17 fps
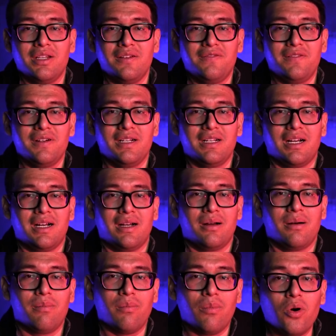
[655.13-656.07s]
different
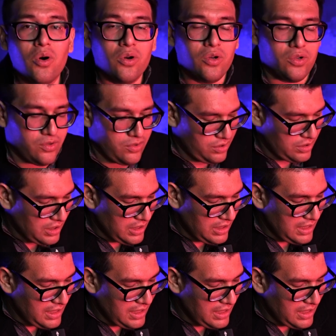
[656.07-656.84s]
morals.